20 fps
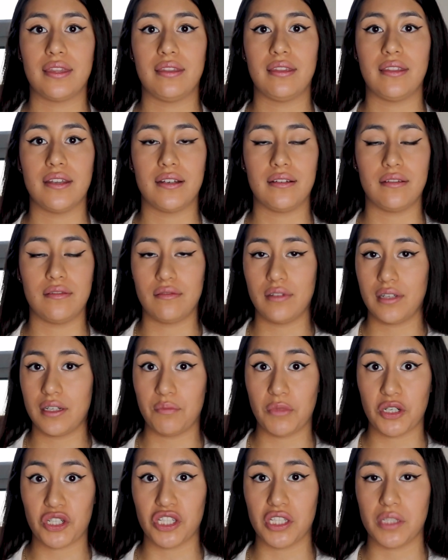the
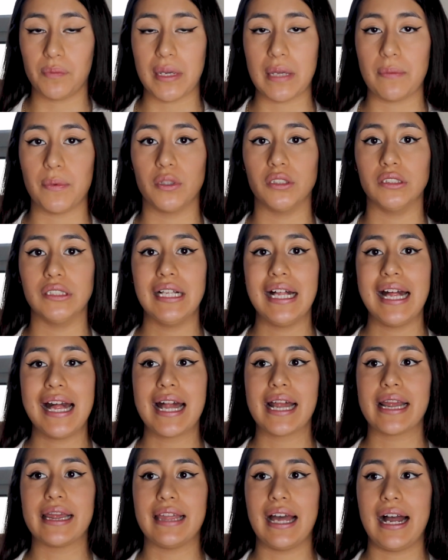admissions people
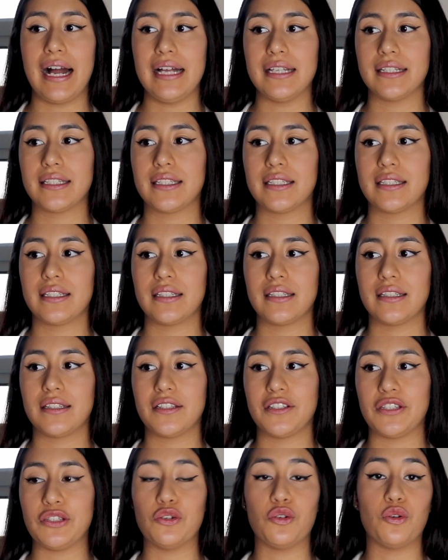that
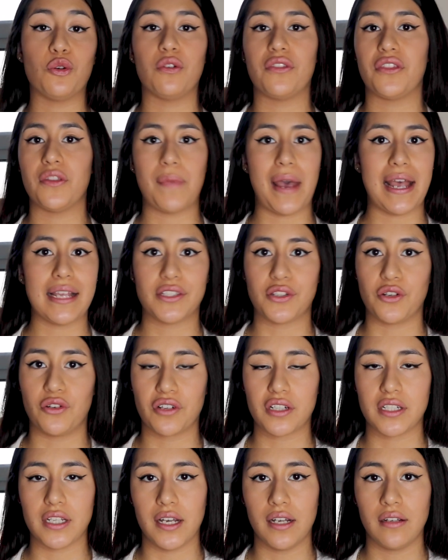you're the best
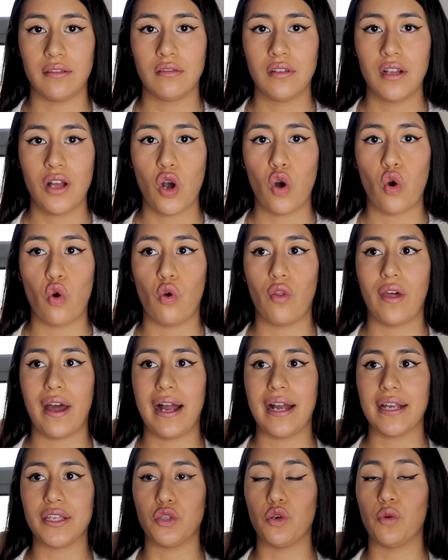doctor or
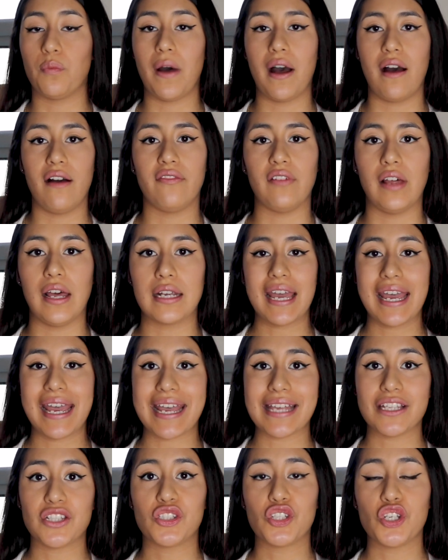that you're perfect. It
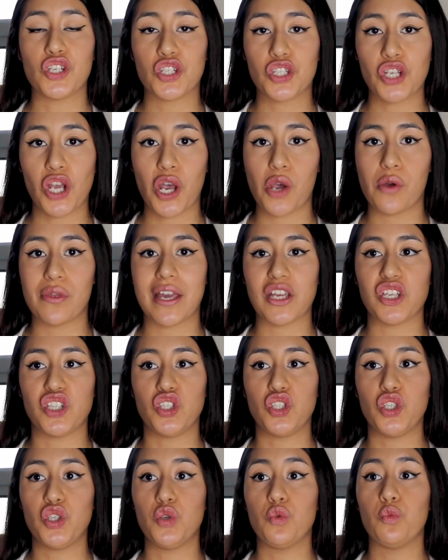is to show that
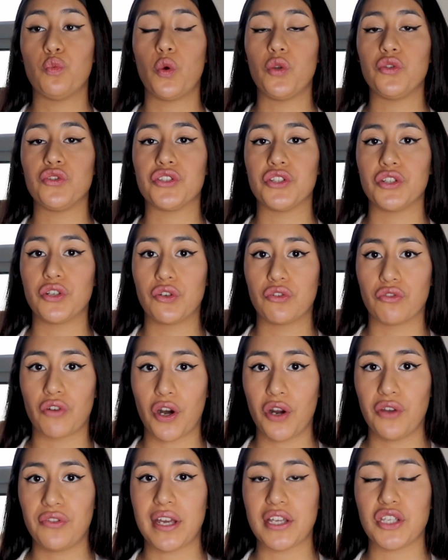you want to
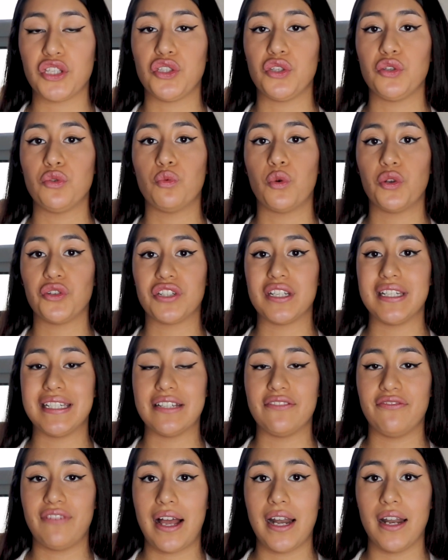grow, that you want to
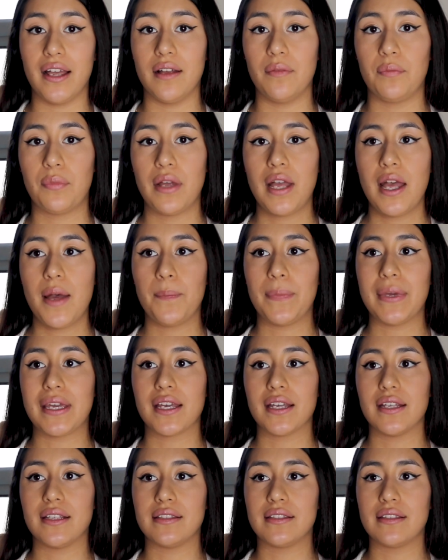develop,
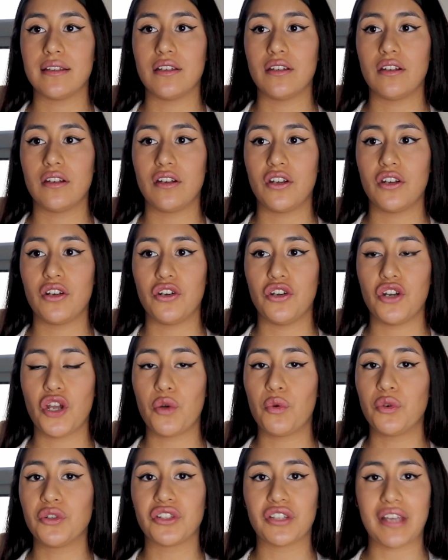because
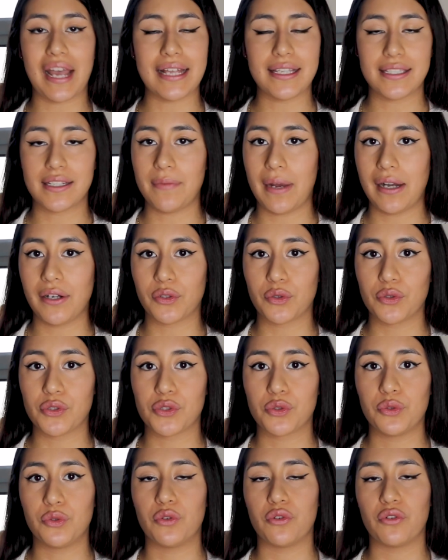no one gets to medical
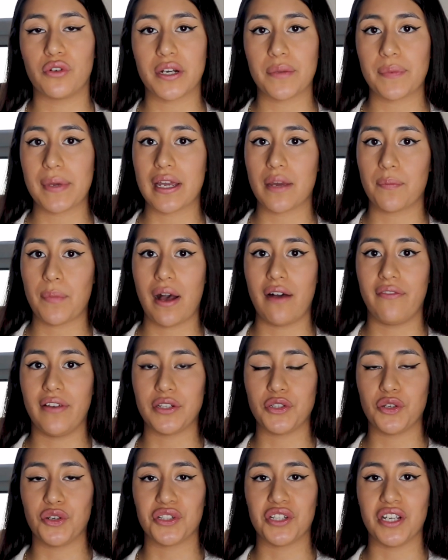school already being a
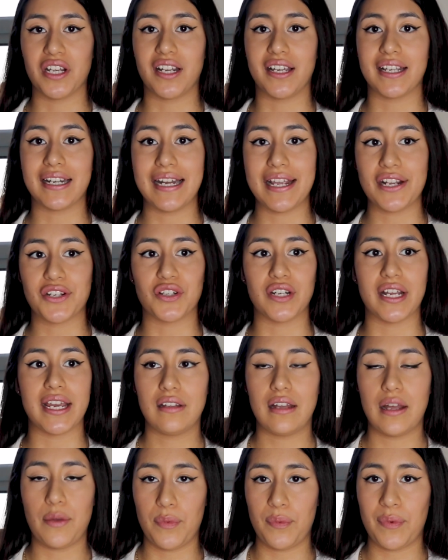perfect doctor. Like,
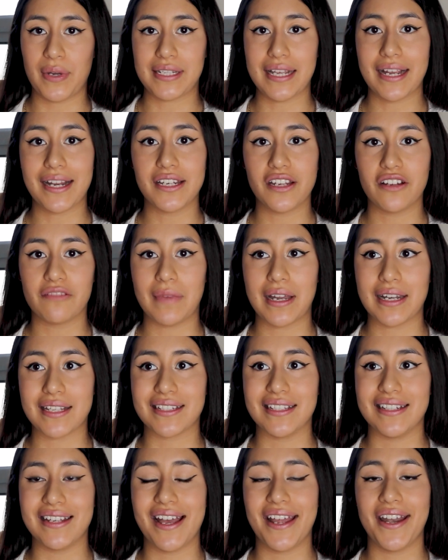literally, I'm in my second year of
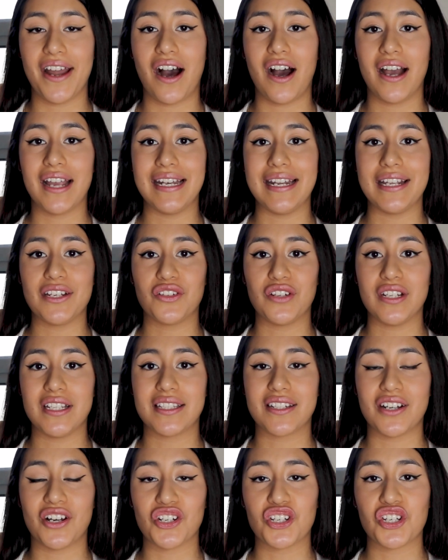medicine and I literally
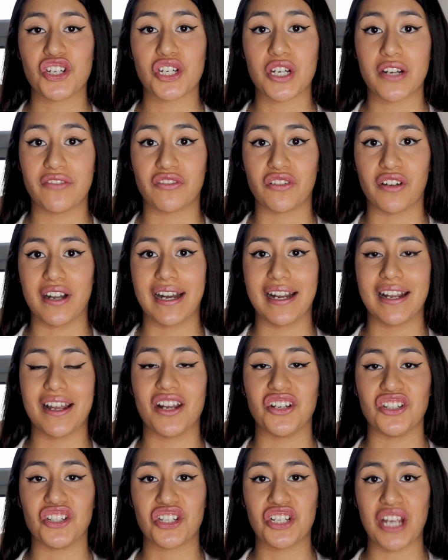start shivering
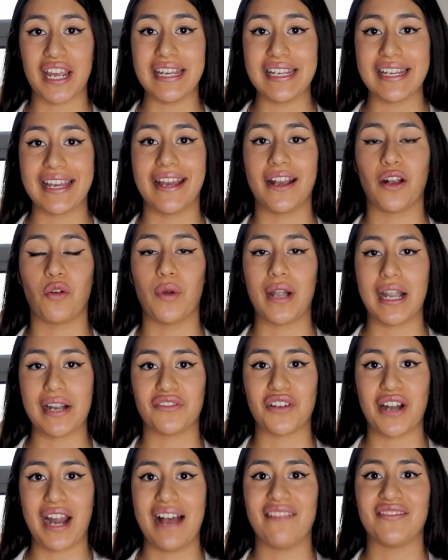and shaking
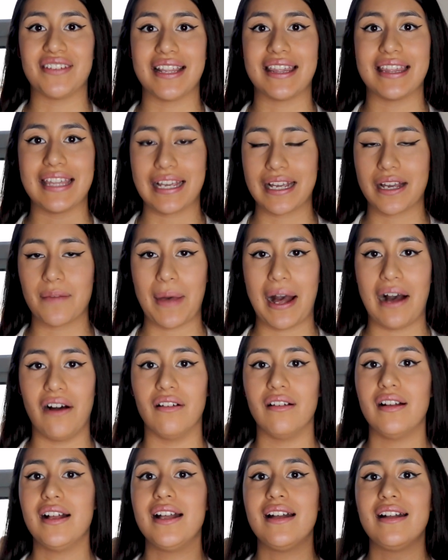whenever I have to think
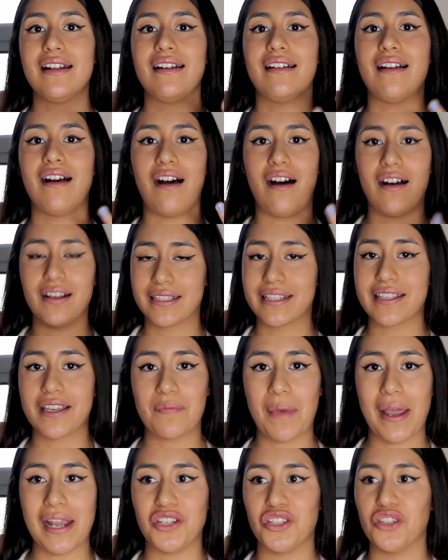about asking a
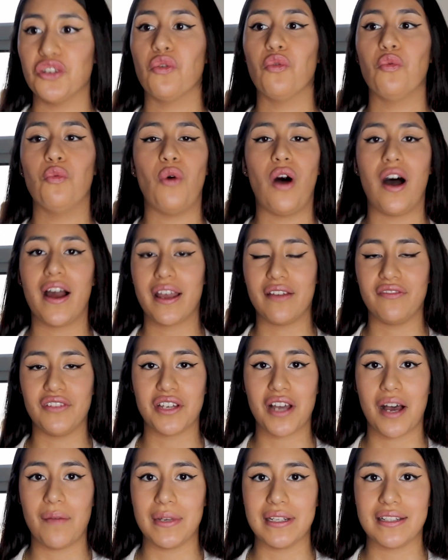patient, why have you
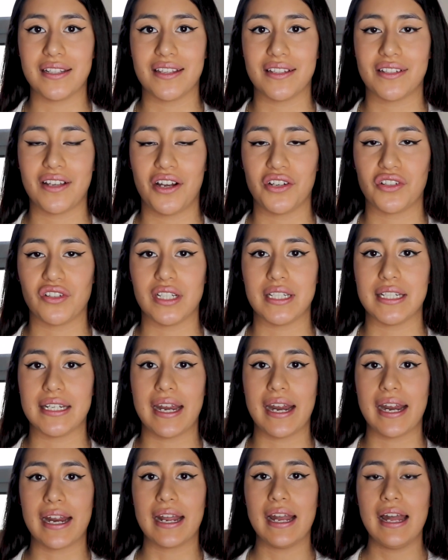come into the surgery
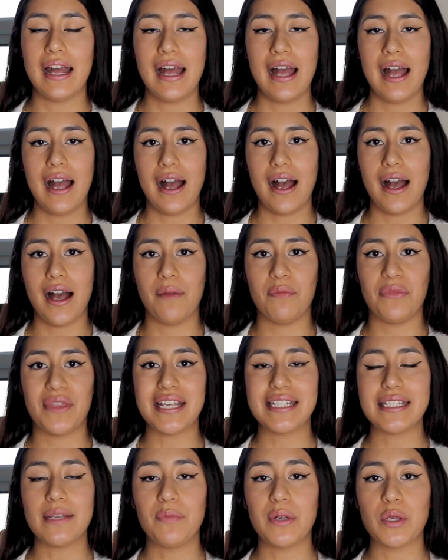today?
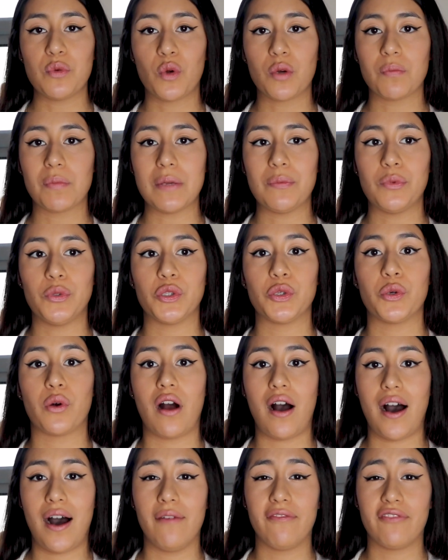They simply want people who
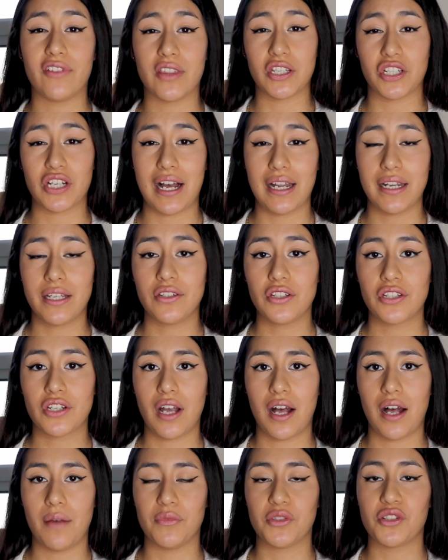are up challenge,
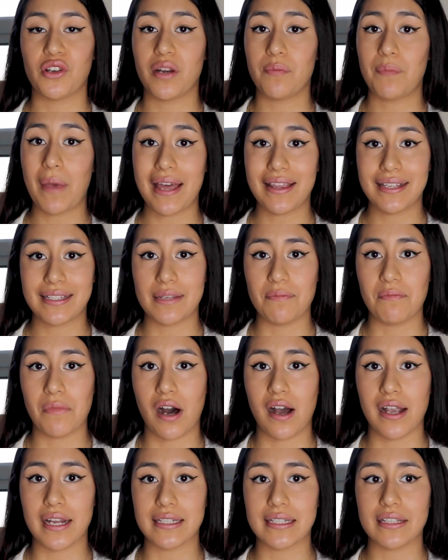so I'd bear this in
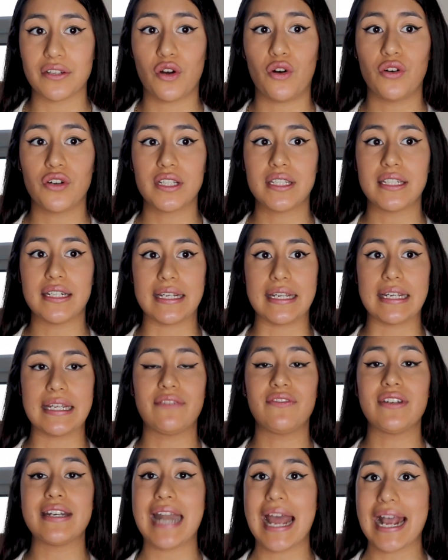mind. And honestly,
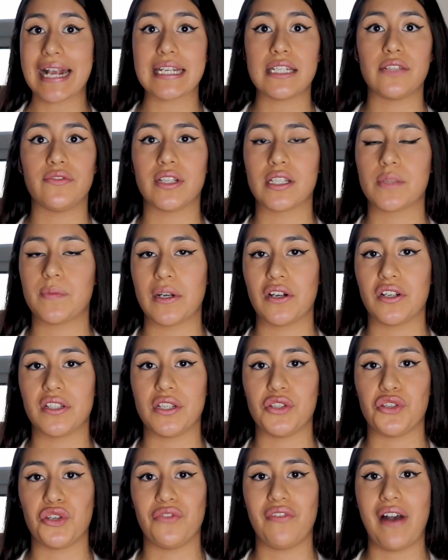even negative
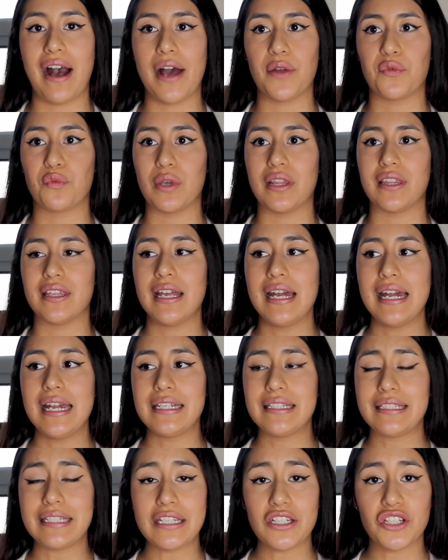experiences you've had with
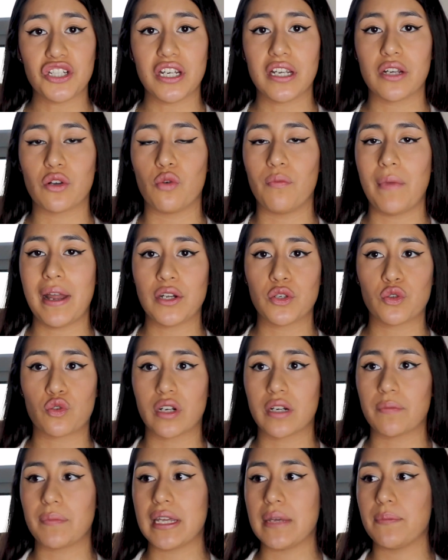teaching or
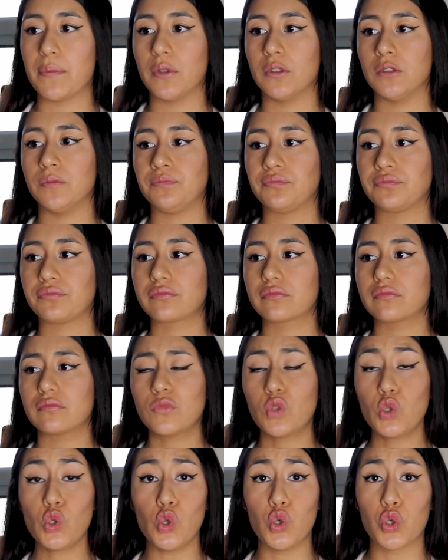mentoring people
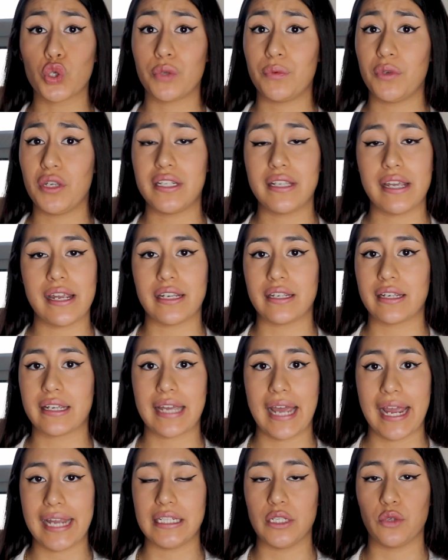or
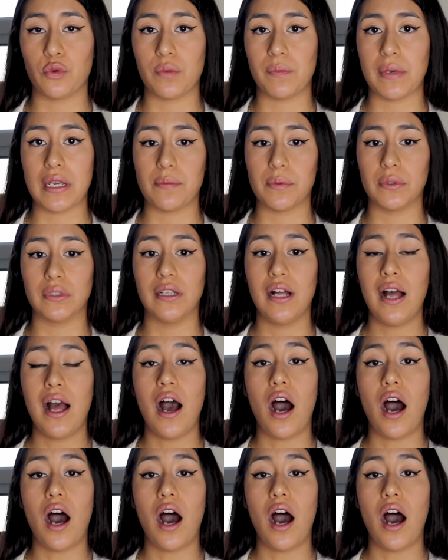communicating with people